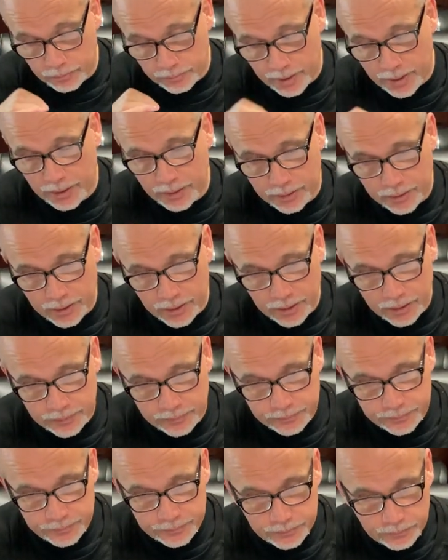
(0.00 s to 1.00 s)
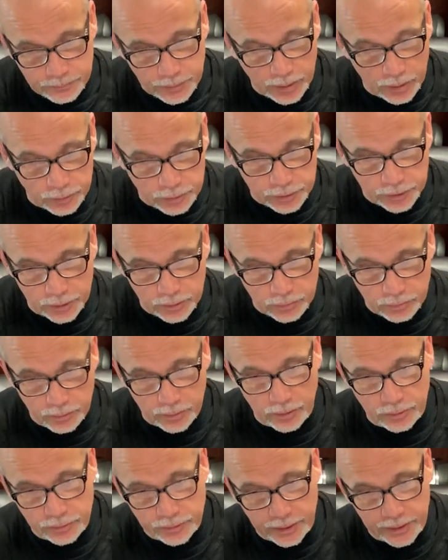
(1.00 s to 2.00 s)
in Malachi. But I'll share what
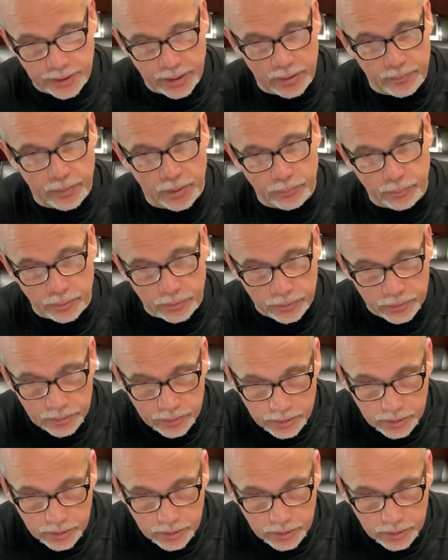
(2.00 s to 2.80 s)
else I came up with.